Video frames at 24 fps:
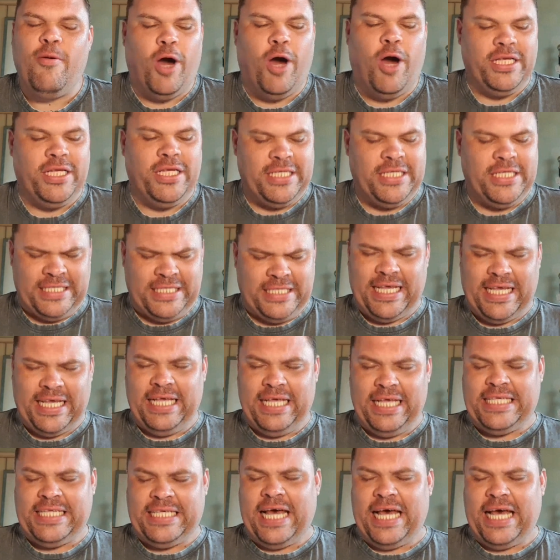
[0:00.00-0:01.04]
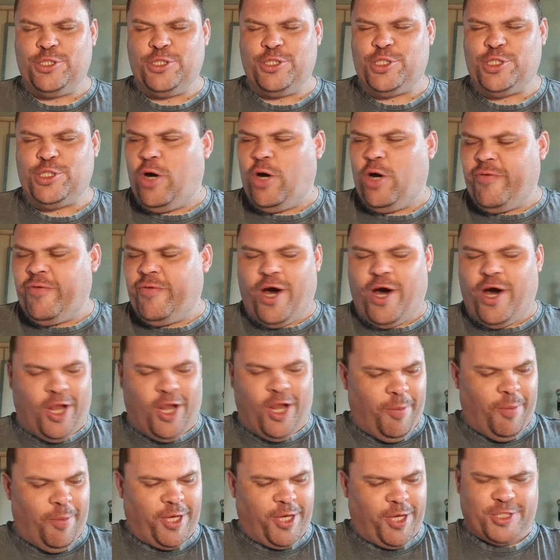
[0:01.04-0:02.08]
what is that just
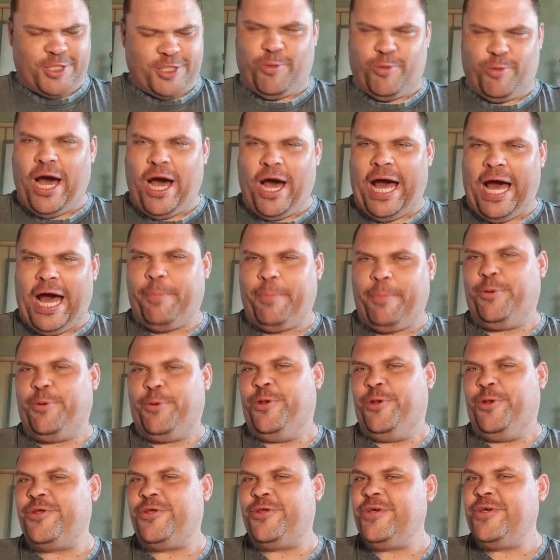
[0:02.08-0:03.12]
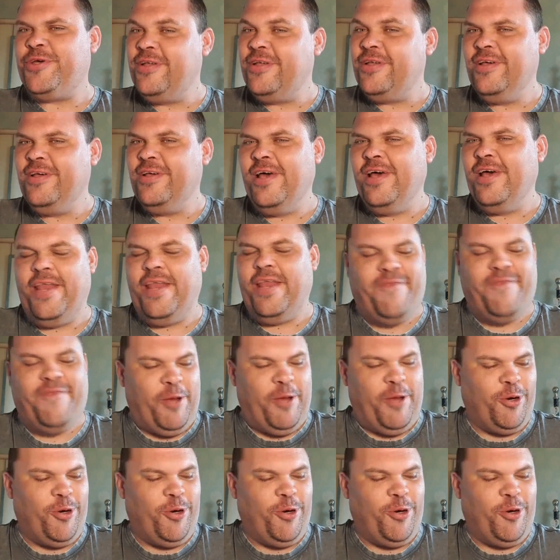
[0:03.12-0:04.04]
overall or because of what happened? And if